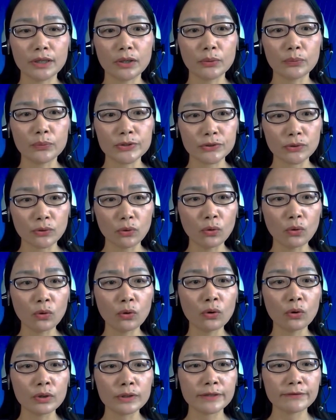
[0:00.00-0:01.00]
with
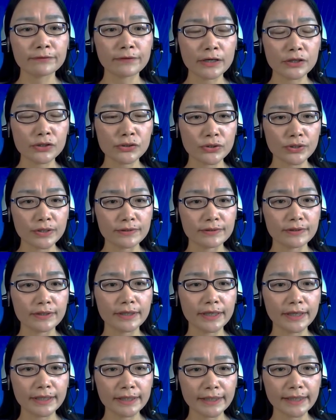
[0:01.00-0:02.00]
all the functions
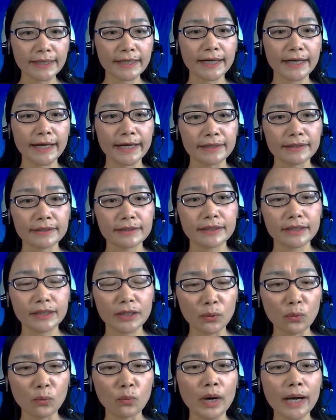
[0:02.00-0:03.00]
integrated
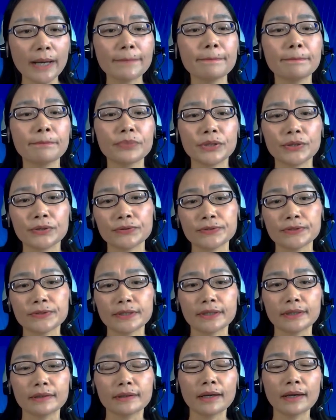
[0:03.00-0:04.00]
in one
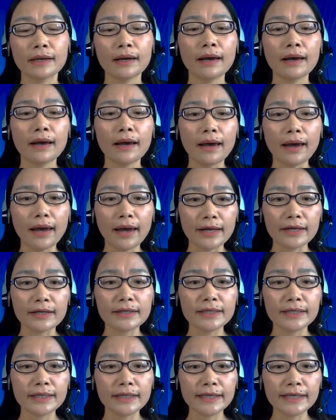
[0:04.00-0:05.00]
PLC
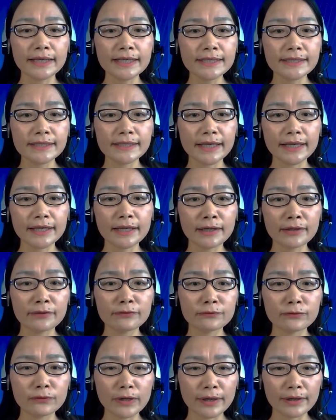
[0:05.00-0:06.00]
and easy
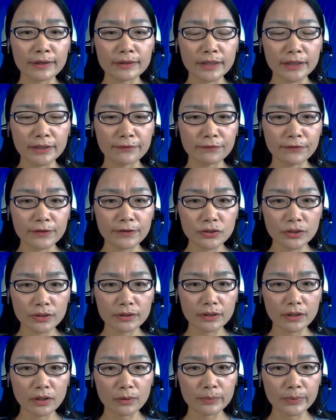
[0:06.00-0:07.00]
and
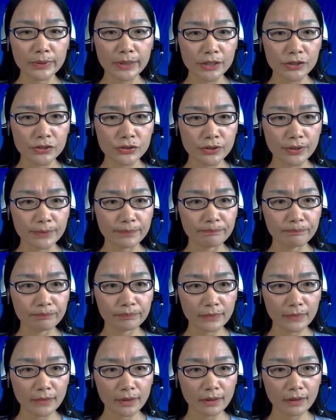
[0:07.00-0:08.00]
efficient operation.
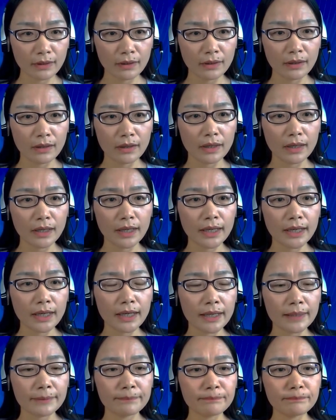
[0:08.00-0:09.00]

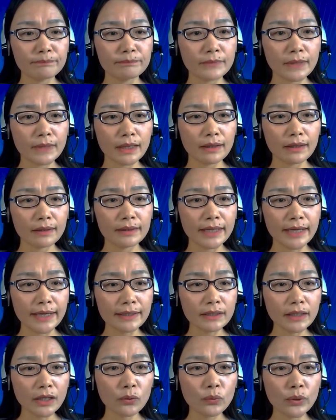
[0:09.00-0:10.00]
And
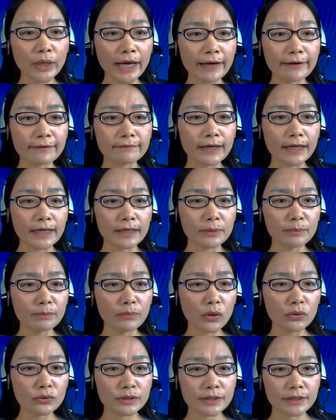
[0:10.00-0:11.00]
then we have a
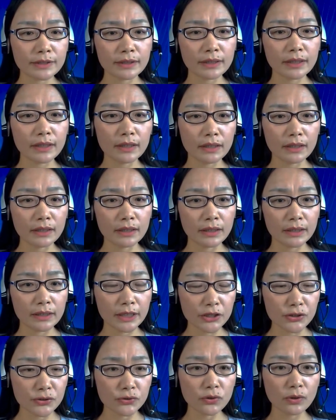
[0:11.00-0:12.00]
remote
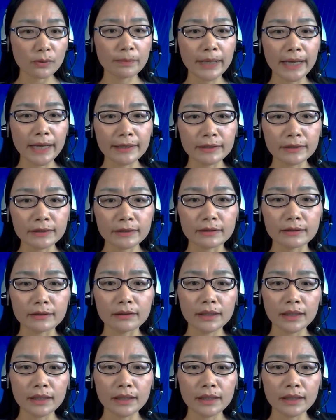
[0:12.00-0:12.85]
control panel.